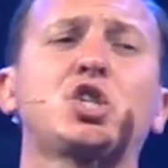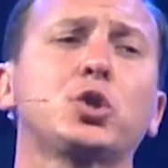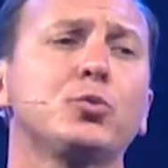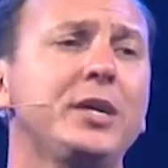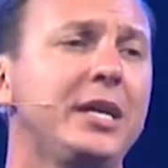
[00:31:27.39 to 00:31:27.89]

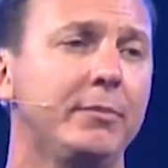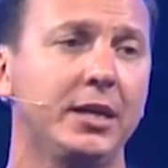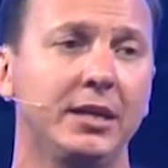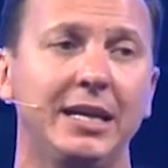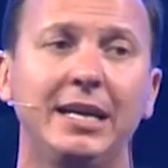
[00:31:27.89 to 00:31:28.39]

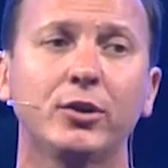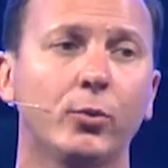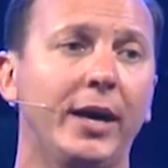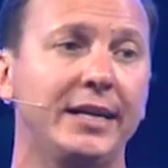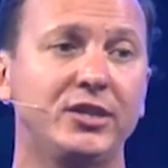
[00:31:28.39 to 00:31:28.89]
screaming, either
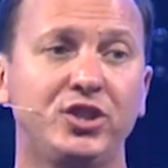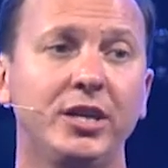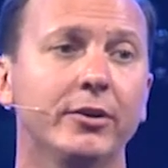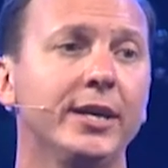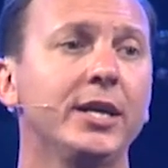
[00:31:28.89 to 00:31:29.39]
way,
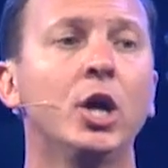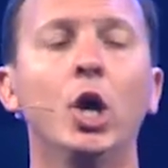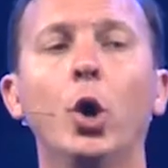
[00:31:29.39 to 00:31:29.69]
cheering